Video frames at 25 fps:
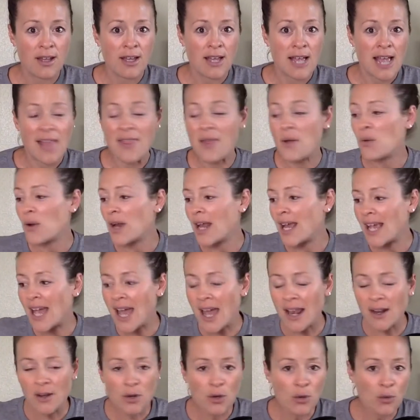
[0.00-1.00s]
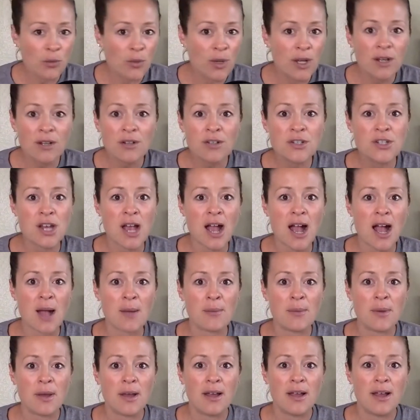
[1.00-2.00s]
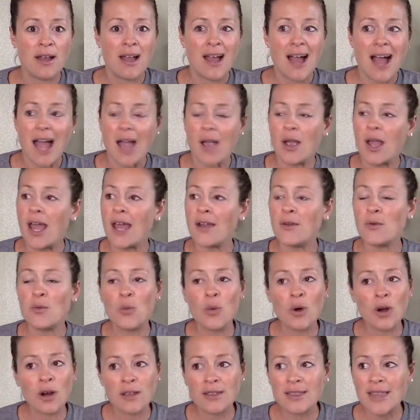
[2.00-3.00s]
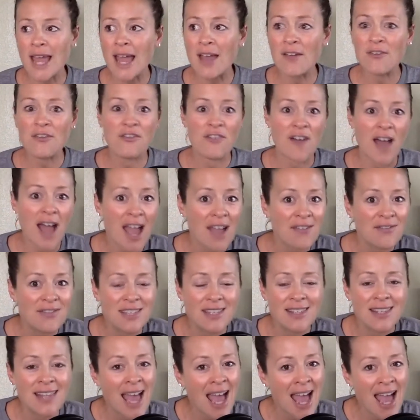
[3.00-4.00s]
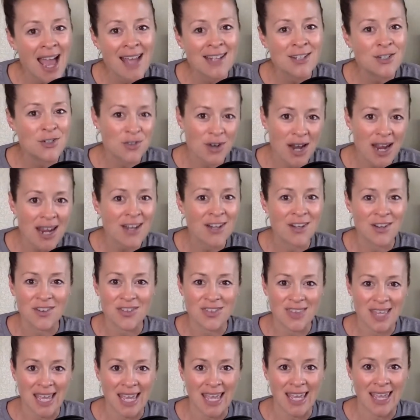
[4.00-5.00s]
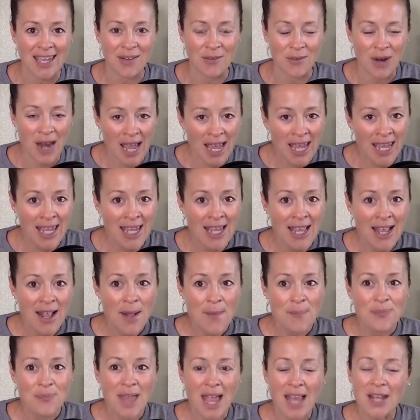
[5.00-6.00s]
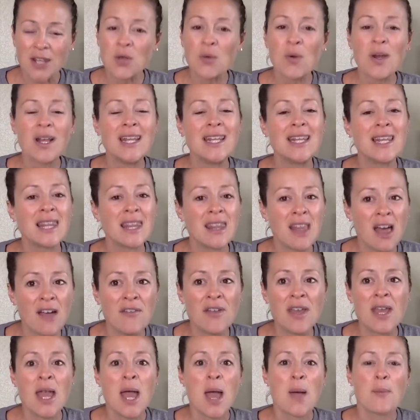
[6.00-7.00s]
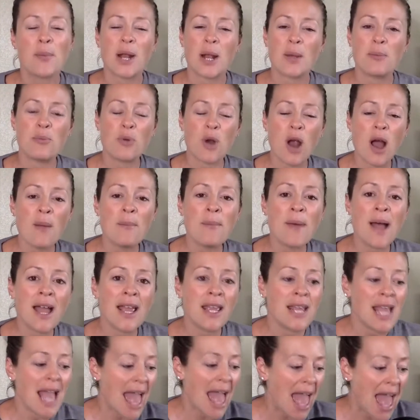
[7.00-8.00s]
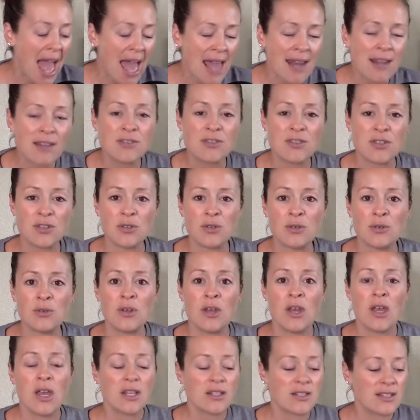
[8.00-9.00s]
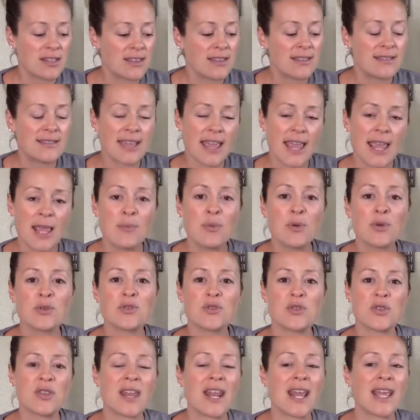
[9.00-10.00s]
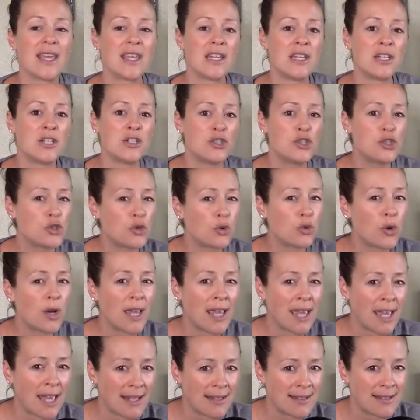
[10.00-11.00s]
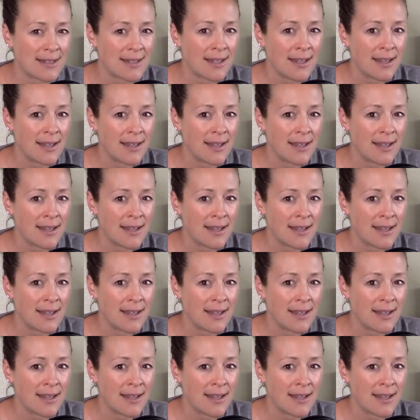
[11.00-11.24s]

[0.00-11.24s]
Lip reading: And then when I got a career job, I had to work that 5 to 9 trainer thing, right? I knew I didn't love it, but I brought my attitude to the table so that I could enjoy it